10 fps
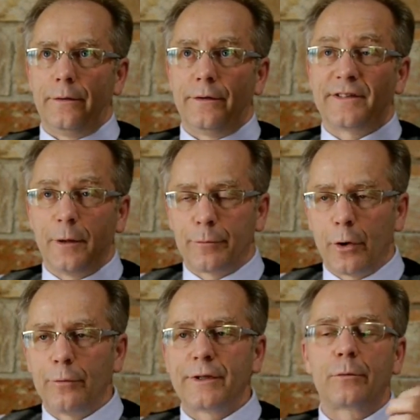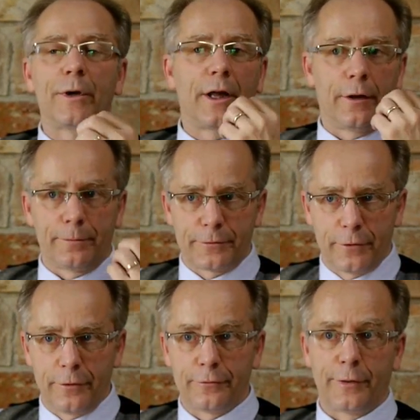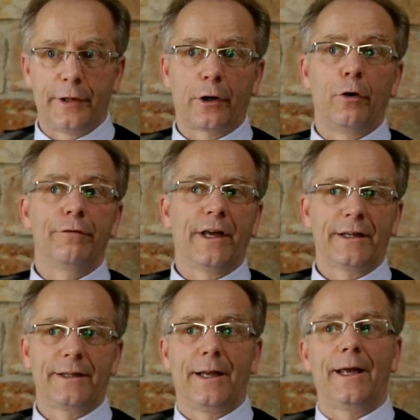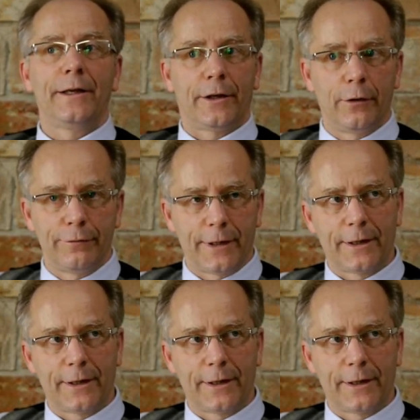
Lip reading: symptoms that we can observe during the conflict